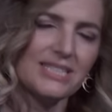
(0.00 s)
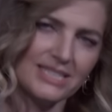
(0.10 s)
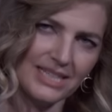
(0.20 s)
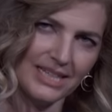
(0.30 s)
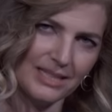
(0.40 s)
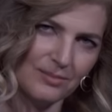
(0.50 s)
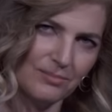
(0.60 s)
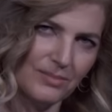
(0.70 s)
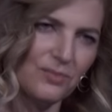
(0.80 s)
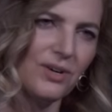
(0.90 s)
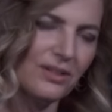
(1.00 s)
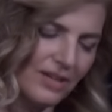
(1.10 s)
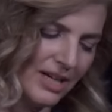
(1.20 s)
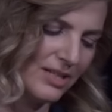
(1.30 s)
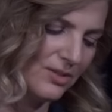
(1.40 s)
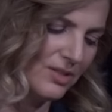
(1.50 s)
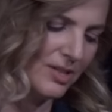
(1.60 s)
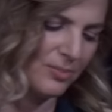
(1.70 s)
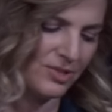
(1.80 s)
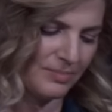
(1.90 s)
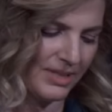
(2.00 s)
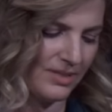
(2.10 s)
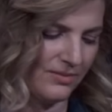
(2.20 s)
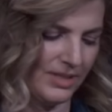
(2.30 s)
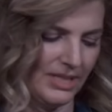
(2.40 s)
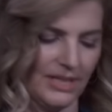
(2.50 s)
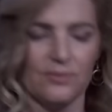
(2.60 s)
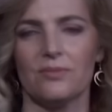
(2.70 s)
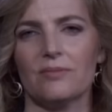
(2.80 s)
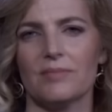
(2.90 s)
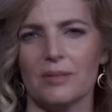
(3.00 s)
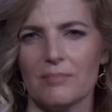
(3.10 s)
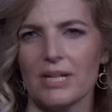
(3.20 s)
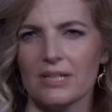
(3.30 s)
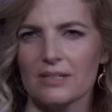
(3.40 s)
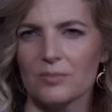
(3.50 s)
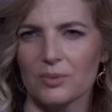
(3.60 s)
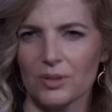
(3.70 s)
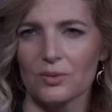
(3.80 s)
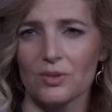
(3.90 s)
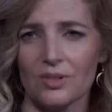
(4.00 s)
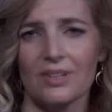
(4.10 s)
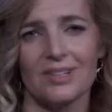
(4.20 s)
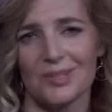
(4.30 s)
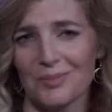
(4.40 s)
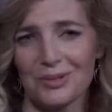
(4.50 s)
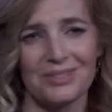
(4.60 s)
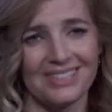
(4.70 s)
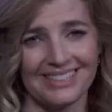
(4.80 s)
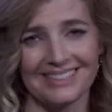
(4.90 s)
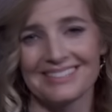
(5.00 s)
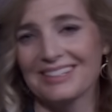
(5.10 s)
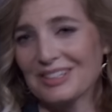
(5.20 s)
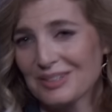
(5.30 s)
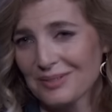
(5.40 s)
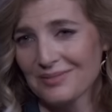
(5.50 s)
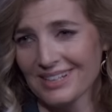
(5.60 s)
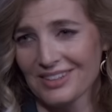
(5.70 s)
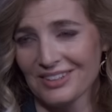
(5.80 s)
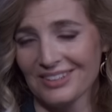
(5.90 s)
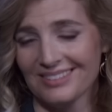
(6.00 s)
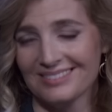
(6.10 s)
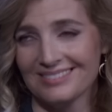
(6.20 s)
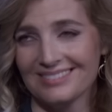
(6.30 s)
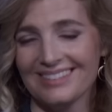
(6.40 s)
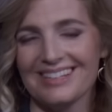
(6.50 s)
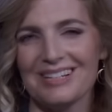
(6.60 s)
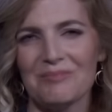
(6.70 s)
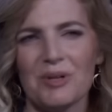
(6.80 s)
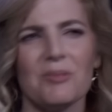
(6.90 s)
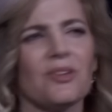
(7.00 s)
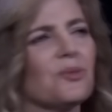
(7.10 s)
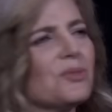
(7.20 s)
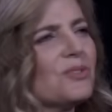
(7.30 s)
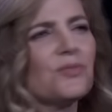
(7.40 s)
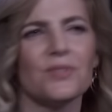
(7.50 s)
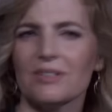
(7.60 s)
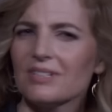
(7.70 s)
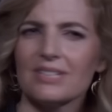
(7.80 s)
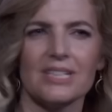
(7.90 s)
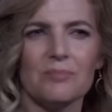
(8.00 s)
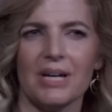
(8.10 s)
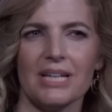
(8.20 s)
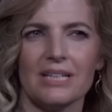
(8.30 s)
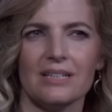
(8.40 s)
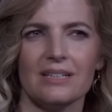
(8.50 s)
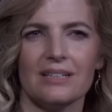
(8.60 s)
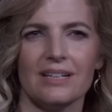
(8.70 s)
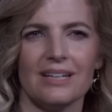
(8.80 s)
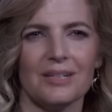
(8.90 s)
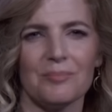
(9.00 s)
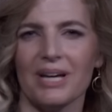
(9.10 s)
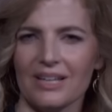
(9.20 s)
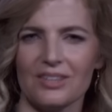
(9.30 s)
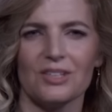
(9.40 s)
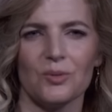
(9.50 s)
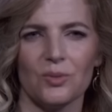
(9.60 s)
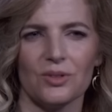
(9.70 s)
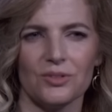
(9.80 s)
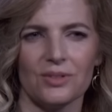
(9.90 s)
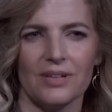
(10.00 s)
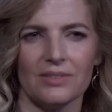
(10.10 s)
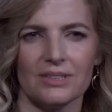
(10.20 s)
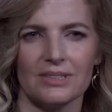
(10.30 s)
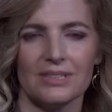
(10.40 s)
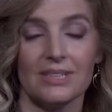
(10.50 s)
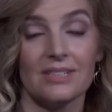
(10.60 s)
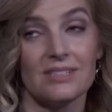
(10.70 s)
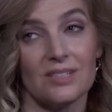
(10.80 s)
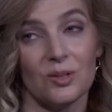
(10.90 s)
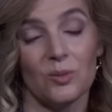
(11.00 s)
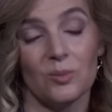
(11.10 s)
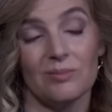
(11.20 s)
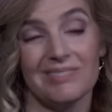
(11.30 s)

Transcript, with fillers: to say, my father had a unique perspective on life that made his approach to most things unconventional. My mother was fiercely independent and a passionate world traveler, so